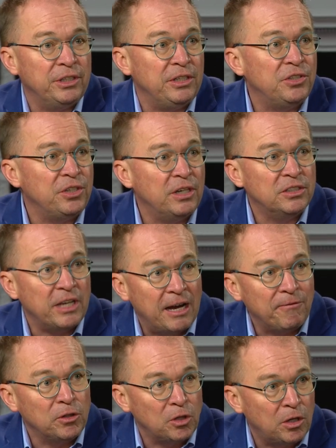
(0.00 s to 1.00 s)
D.C. has
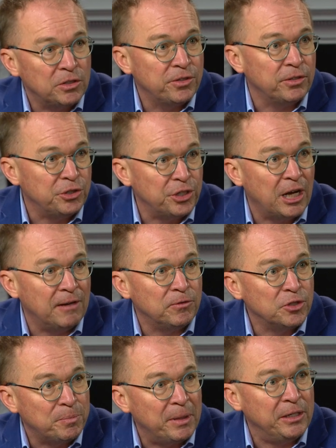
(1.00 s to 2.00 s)
ever lost their job for
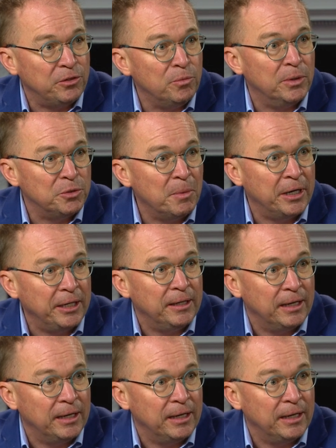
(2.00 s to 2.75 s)
spending too much money.